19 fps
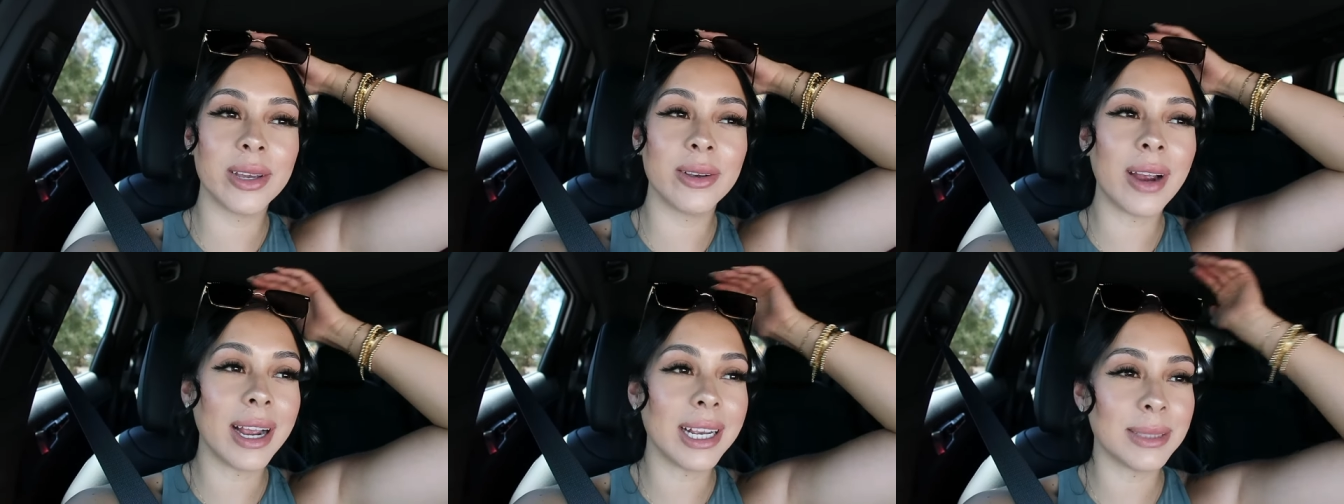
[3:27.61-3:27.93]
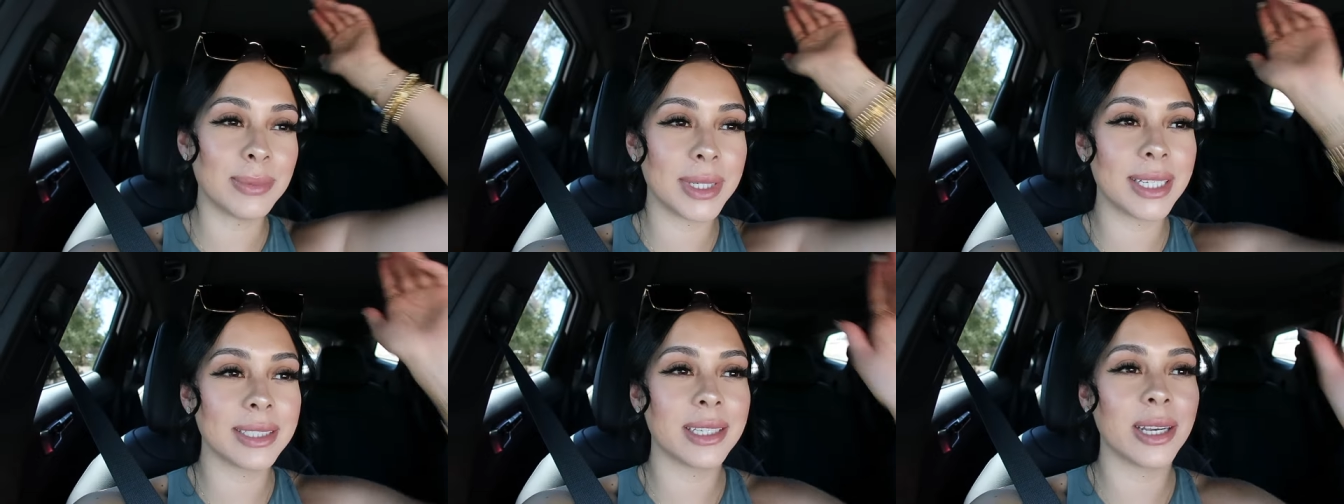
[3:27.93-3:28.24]
you
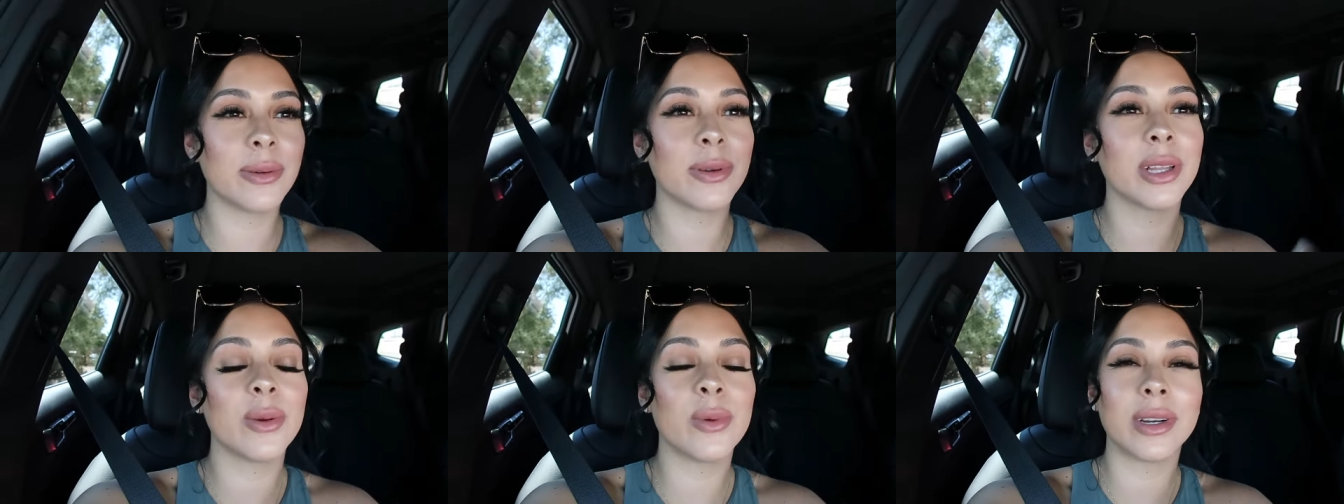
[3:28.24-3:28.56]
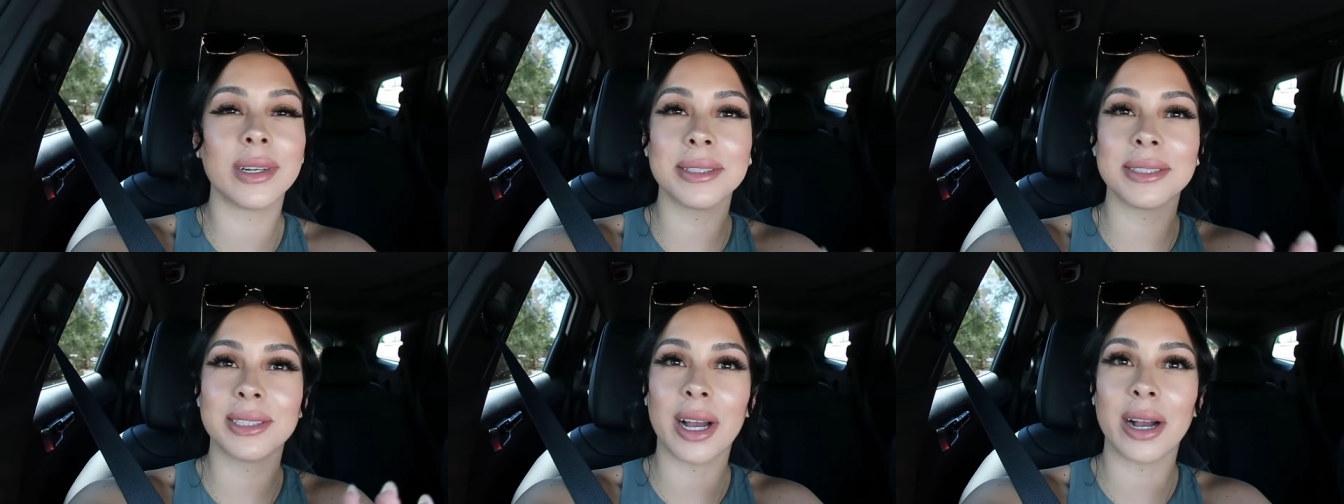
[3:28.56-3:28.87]
guys, because I really
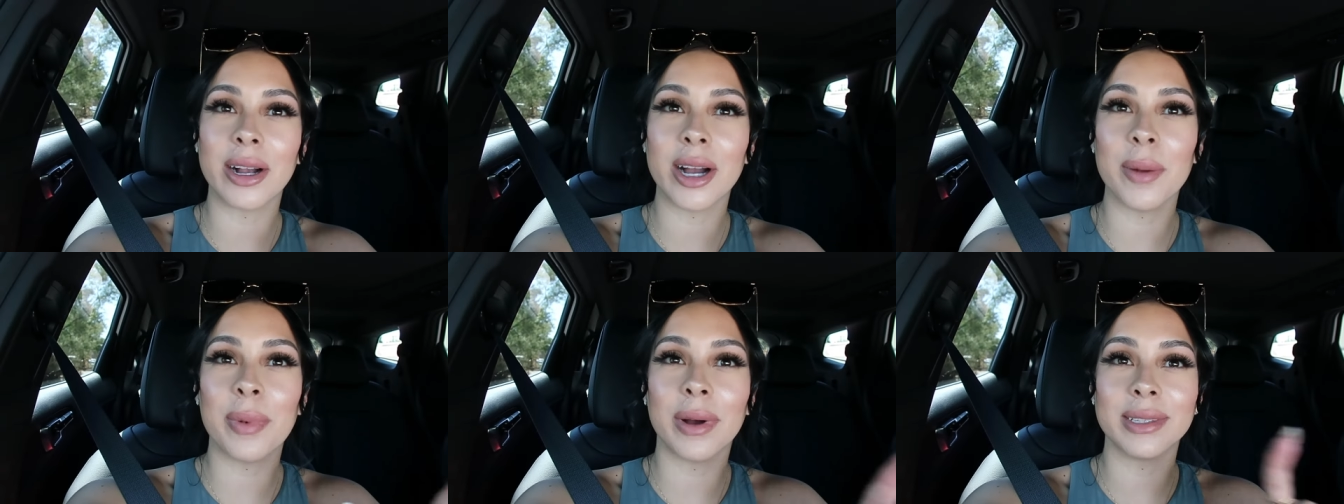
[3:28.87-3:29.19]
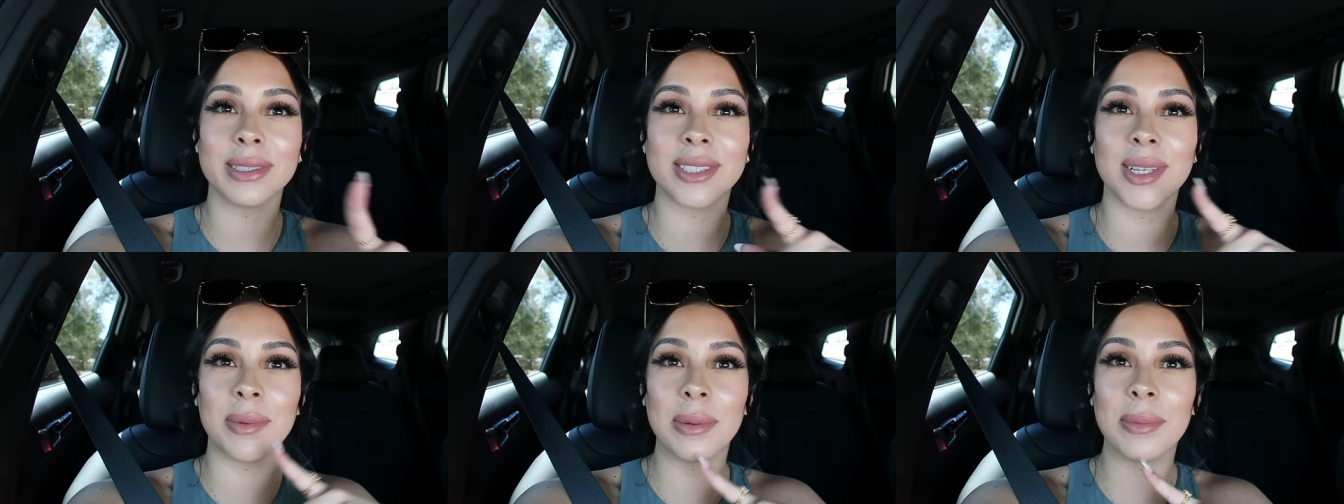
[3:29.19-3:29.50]
wanna stock up
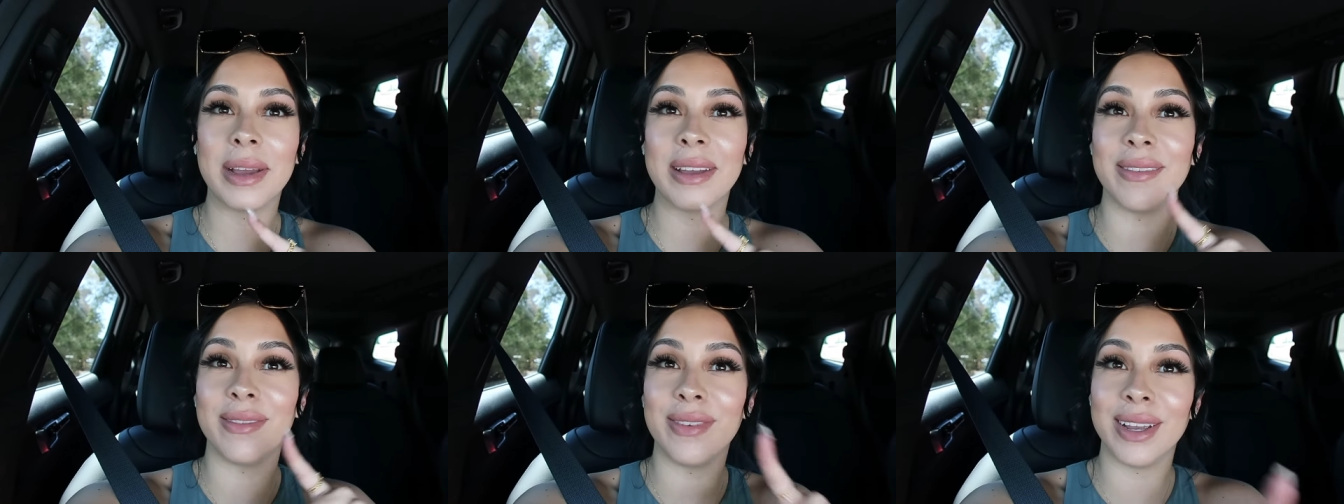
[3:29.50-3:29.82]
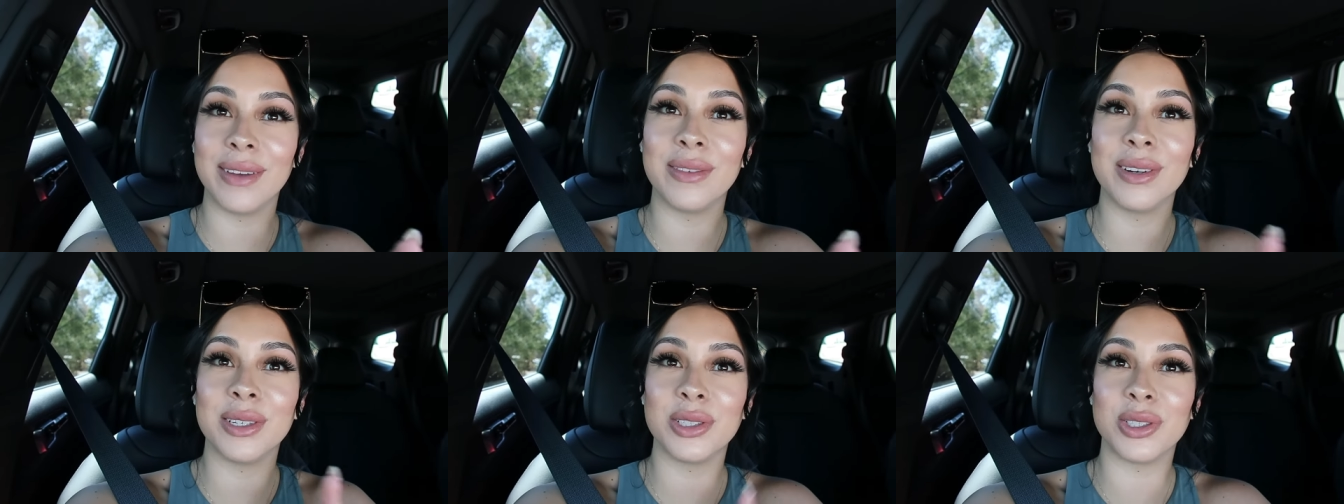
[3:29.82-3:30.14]
on some of my
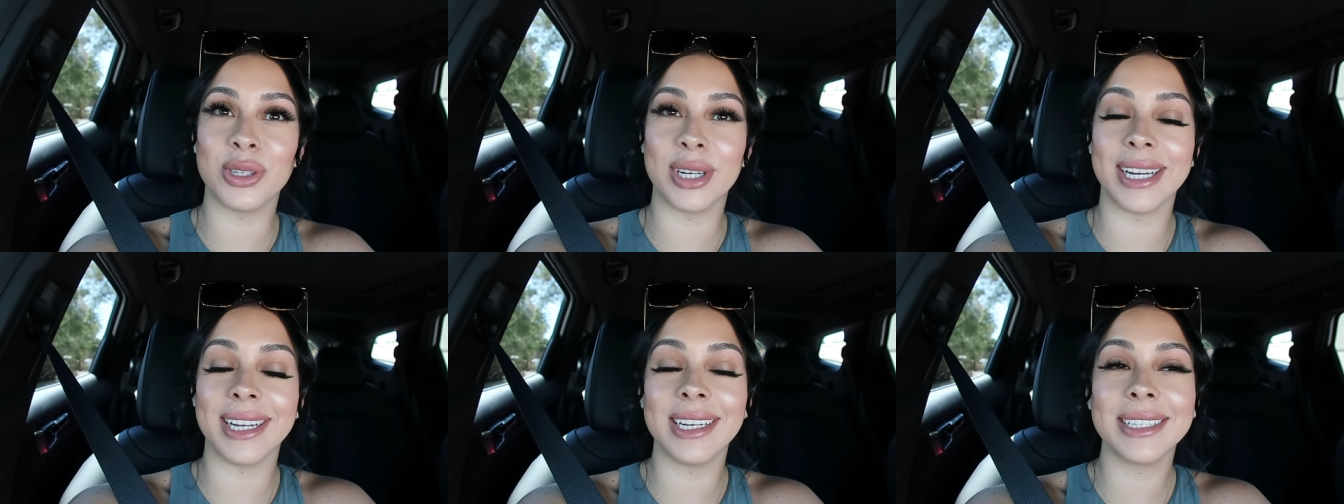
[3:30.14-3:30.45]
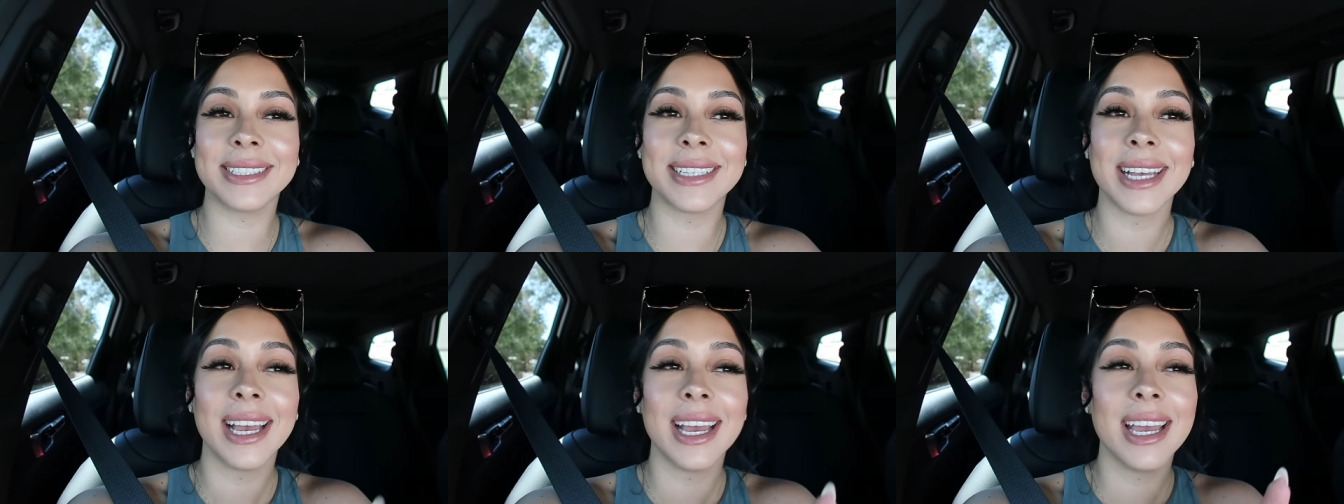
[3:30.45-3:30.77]
favorite
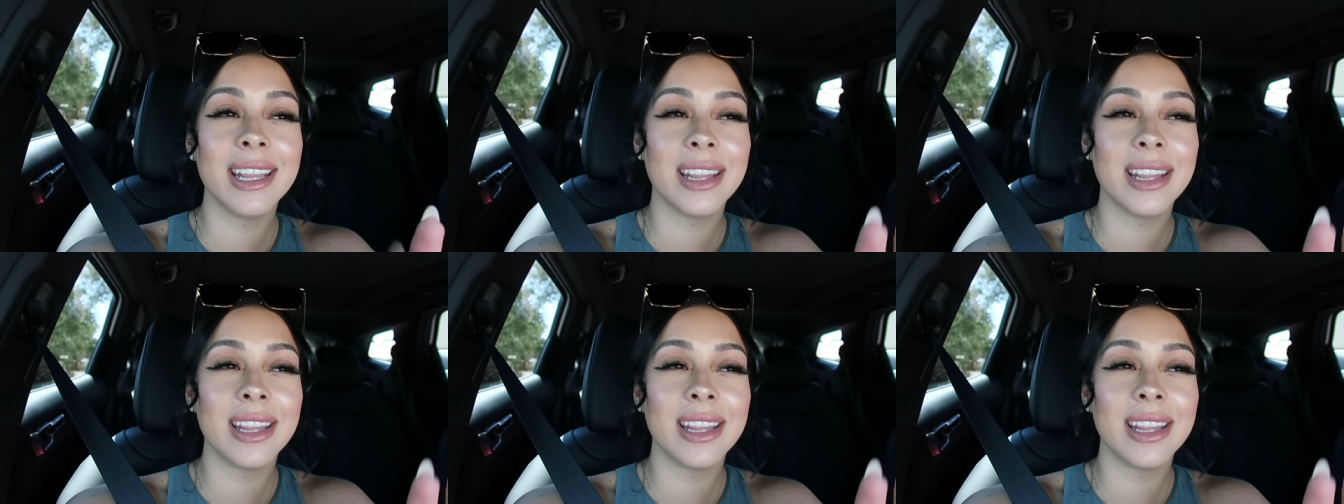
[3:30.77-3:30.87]
drinks.